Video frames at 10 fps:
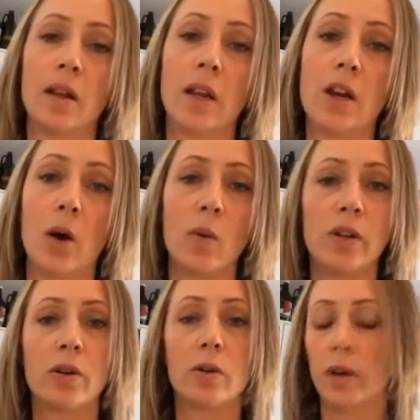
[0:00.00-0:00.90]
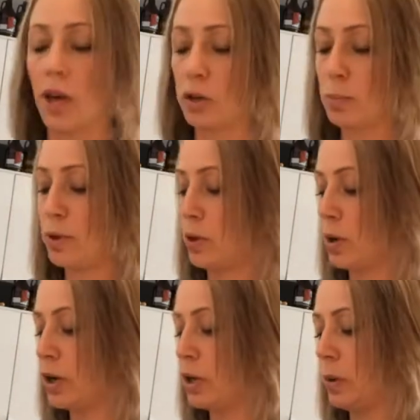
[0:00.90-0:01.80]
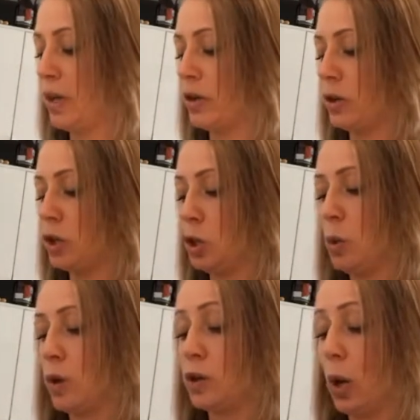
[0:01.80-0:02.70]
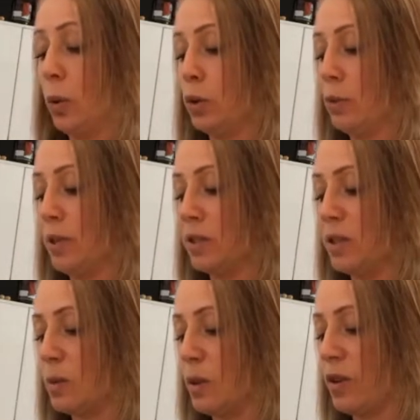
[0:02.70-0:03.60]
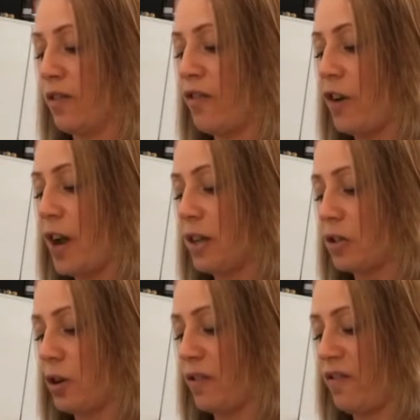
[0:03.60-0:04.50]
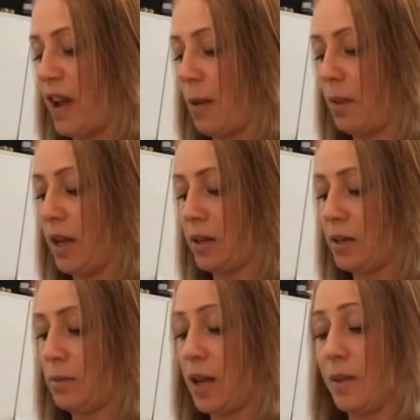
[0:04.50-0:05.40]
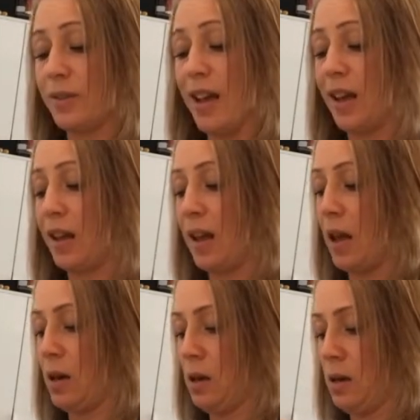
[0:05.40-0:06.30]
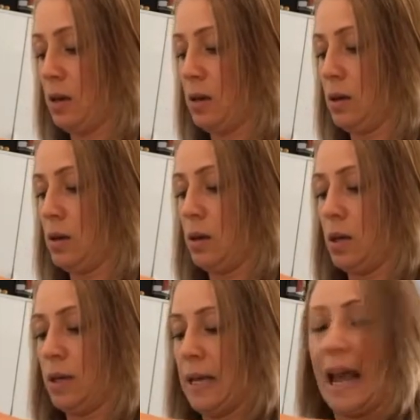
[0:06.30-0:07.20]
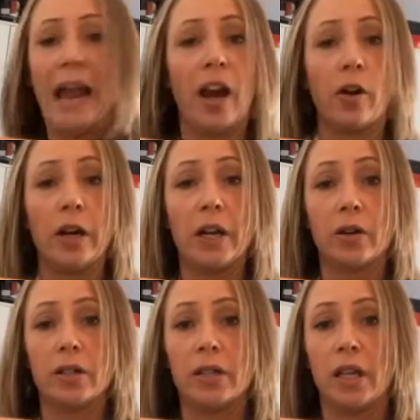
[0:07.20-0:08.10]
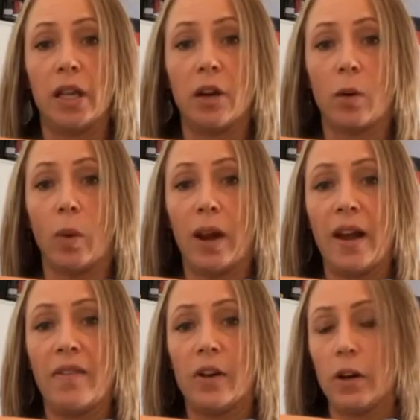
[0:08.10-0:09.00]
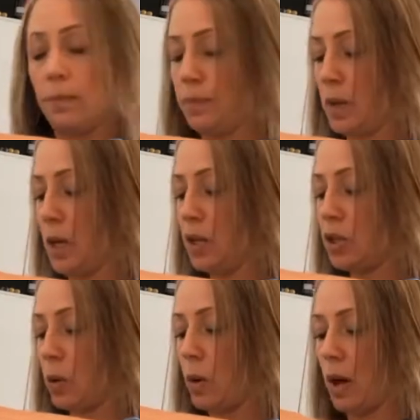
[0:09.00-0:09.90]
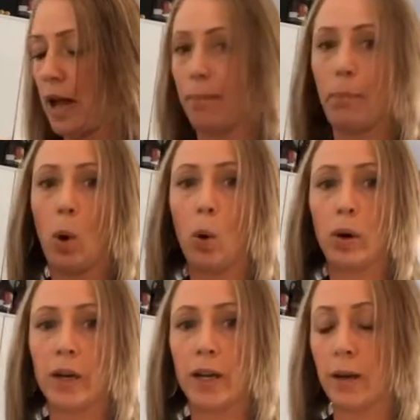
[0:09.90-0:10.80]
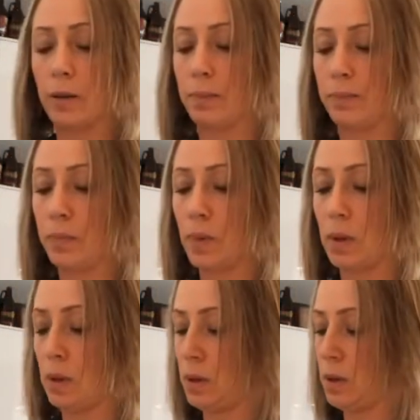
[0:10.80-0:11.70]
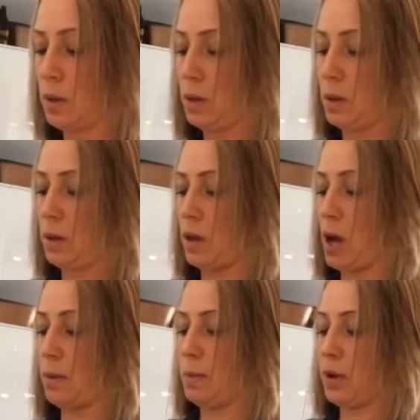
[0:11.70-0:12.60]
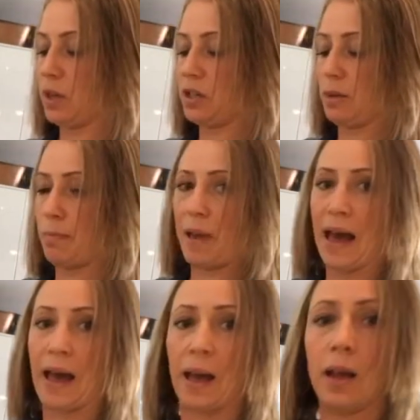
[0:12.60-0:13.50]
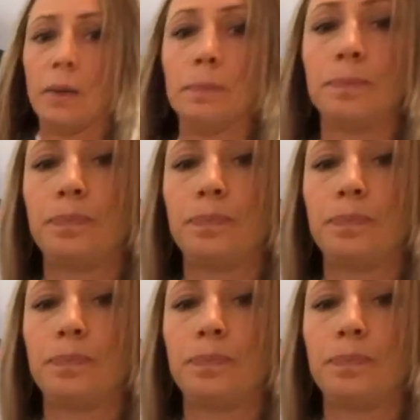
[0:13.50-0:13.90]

when you're an entrepreneur, you either do or don't do business with your friends or your family, and sometimes that can get hairy or sticky or whatever. So I'm pouring the almond milk into the bag,